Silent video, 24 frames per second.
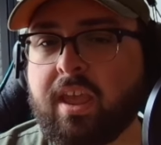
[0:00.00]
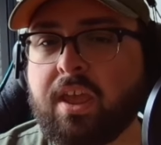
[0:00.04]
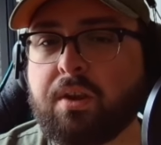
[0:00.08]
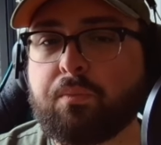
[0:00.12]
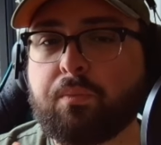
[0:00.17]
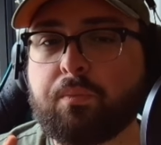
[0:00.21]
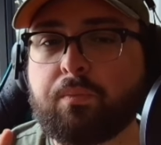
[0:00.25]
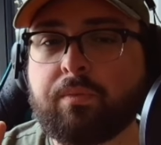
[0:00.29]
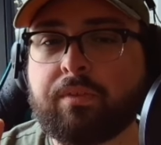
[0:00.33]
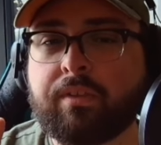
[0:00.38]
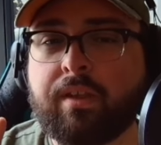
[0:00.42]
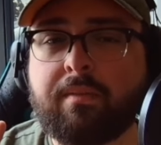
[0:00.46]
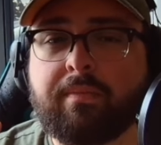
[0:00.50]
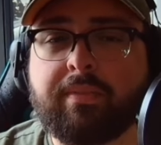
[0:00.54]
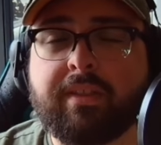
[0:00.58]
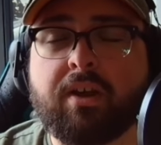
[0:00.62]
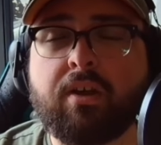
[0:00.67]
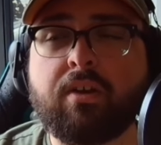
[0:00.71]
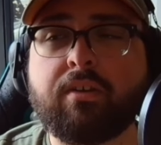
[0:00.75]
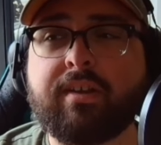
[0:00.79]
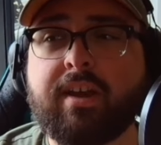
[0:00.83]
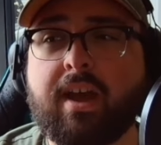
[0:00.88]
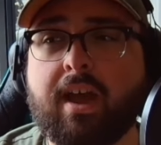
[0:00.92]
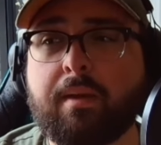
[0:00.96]
And
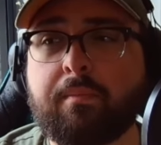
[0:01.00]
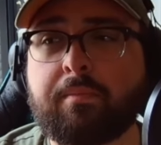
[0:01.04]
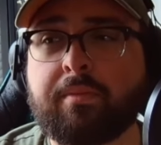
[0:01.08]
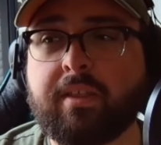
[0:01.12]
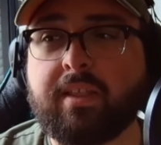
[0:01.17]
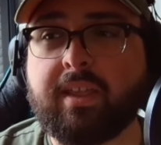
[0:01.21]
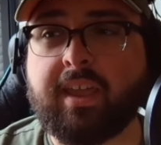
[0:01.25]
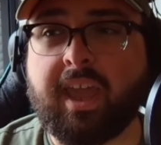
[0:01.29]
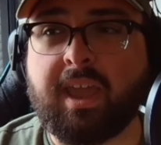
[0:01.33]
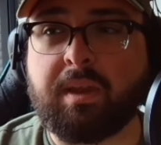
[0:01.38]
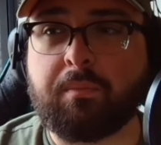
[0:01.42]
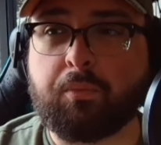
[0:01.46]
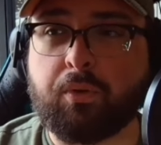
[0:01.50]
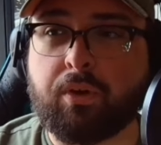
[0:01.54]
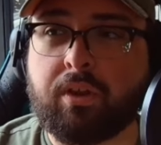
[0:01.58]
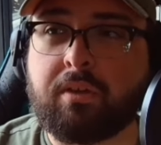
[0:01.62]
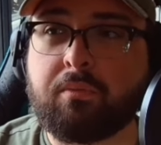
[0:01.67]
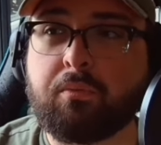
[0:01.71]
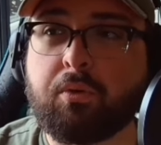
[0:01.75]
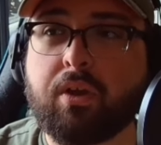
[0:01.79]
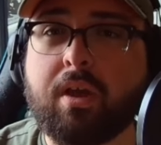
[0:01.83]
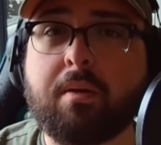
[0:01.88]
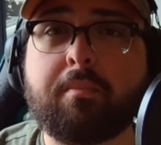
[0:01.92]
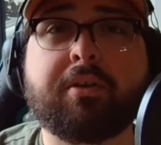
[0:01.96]
there are times in the game
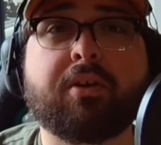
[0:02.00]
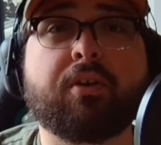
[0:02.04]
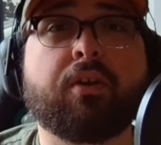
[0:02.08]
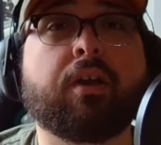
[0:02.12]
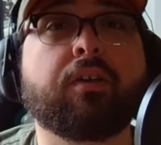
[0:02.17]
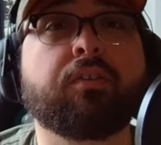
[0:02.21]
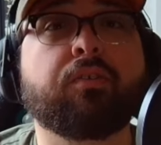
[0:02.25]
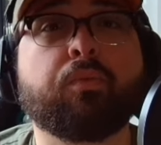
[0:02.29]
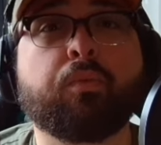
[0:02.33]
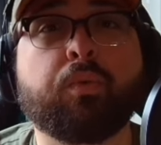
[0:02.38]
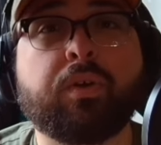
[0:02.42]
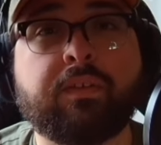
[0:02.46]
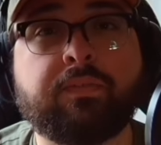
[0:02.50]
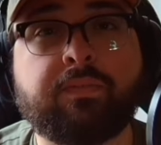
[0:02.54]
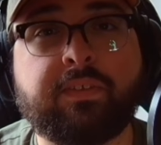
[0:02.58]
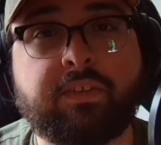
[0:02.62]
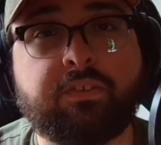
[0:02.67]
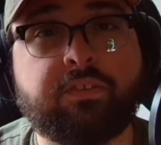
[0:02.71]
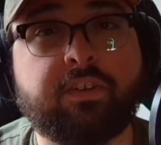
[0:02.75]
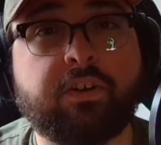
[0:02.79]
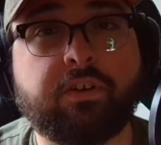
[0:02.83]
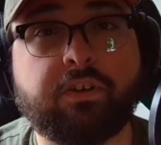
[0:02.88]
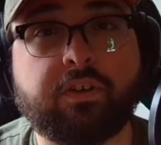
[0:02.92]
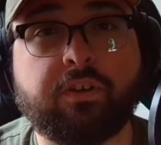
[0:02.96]
where you will come across one of
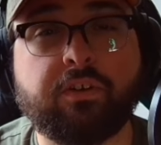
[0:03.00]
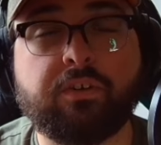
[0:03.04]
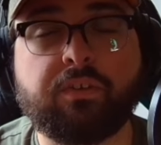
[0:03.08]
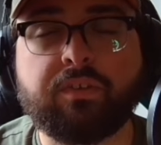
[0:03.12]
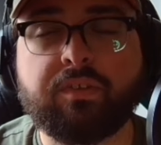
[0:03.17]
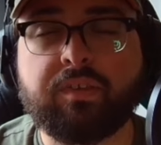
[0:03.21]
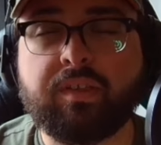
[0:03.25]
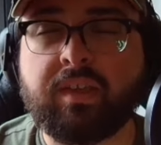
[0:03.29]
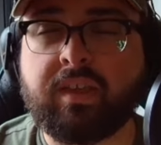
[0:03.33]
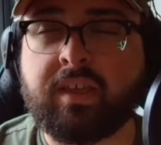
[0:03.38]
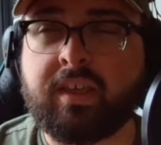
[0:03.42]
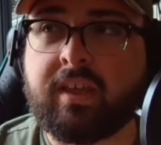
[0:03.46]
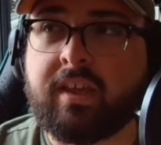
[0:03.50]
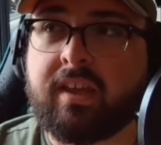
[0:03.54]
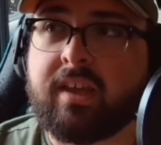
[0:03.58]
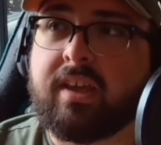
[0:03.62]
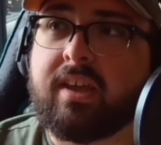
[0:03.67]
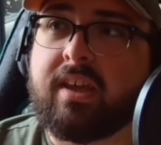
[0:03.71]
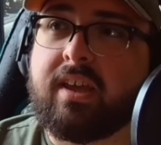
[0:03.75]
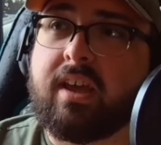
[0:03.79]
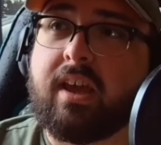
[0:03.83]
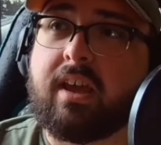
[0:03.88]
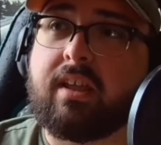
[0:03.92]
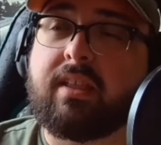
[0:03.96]
these young girls,
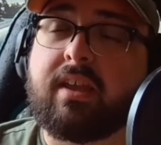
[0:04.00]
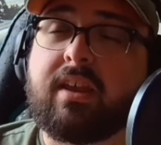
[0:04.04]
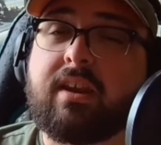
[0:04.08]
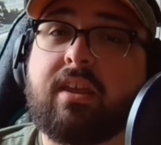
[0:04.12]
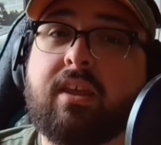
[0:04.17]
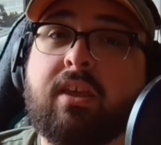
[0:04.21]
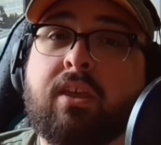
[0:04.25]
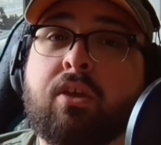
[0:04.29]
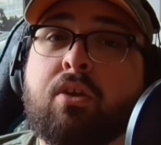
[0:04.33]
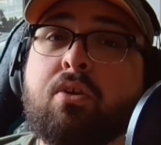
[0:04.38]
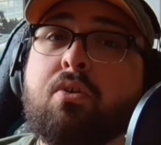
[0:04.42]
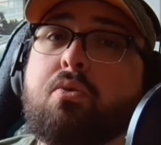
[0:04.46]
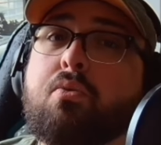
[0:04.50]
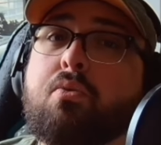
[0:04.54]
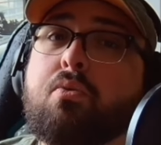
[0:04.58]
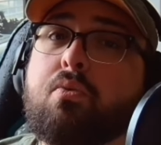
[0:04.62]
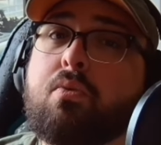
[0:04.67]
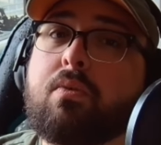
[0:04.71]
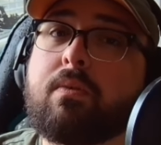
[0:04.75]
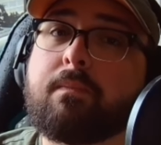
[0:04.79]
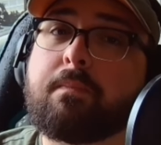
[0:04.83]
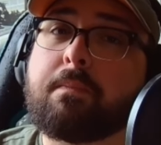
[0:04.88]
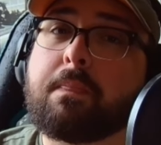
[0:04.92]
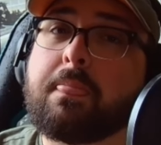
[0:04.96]
and then
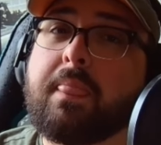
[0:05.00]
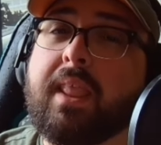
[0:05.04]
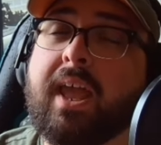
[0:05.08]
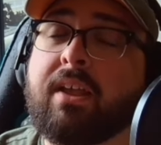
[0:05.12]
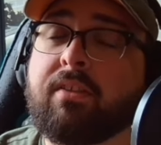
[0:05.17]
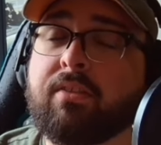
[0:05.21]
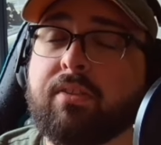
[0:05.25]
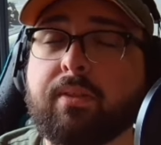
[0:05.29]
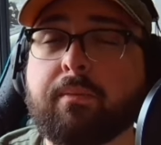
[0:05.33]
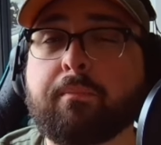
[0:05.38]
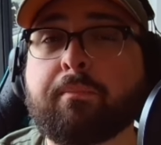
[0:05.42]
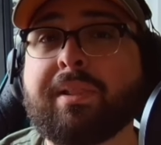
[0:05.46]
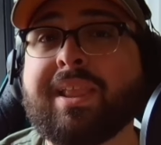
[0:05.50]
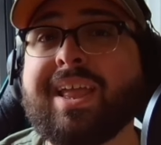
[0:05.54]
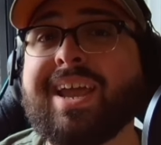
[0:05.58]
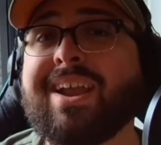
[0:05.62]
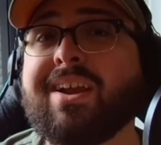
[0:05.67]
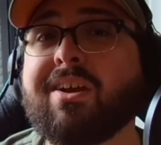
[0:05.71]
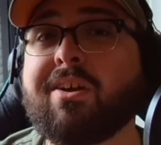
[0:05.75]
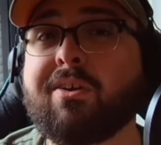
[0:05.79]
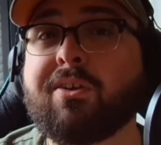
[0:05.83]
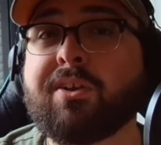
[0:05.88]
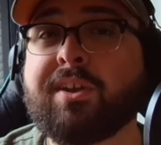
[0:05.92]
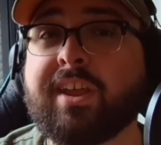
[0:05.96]
you, as the
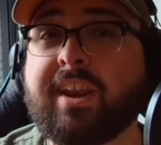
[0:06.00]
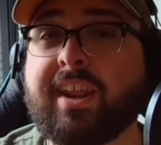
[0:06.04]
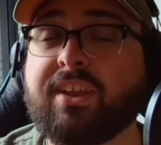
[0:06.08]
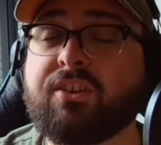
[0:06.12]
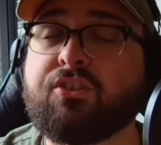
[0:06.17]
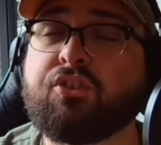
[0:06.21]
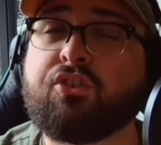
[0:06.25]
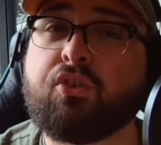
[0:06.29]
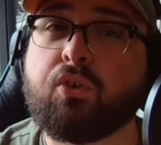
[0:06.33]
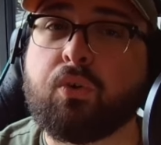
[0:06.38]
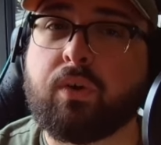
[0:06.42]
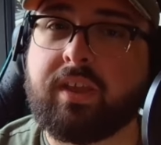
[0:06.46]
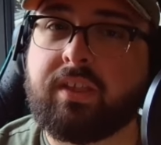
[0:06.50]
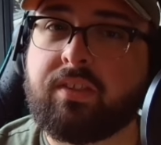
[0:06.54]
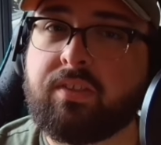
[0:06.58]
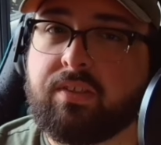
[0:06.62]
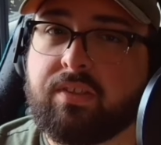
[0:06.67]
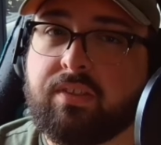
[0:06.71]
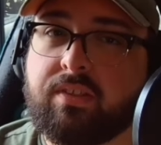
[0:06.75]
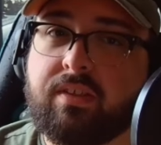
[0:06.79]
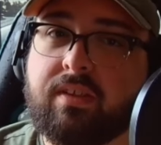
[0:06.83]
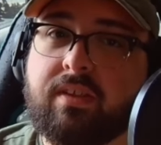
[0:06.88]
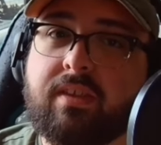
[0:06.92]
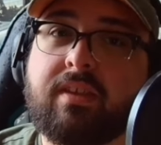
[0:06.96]
player, get a
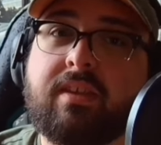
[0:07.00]
choice.